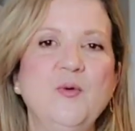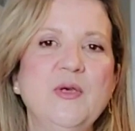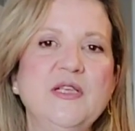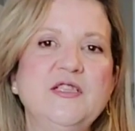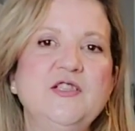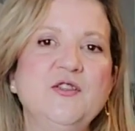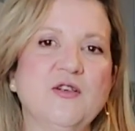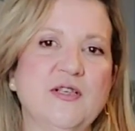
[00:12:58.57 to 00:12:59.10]

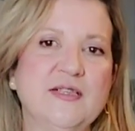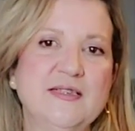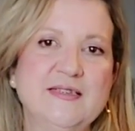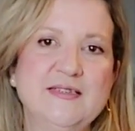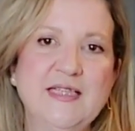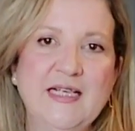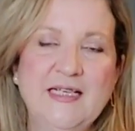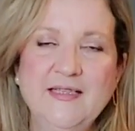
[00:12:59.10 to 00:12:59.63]
with your
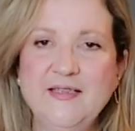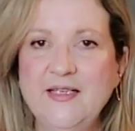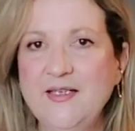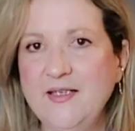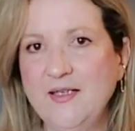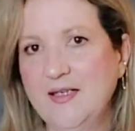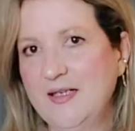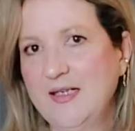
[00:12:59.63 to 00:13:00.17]

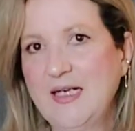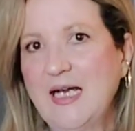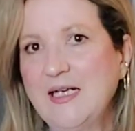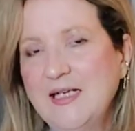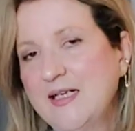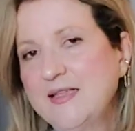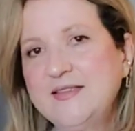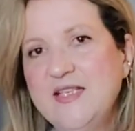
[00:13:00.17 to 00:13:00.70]
daily
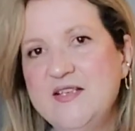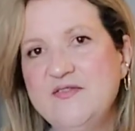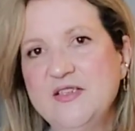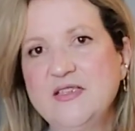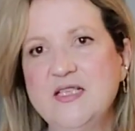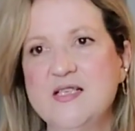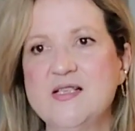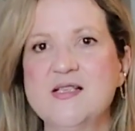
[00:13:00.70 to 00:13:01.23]

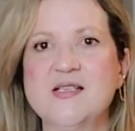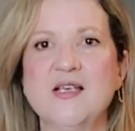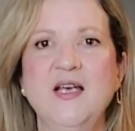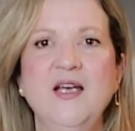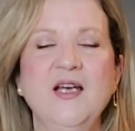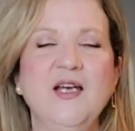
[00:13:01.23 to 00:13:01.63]
activities?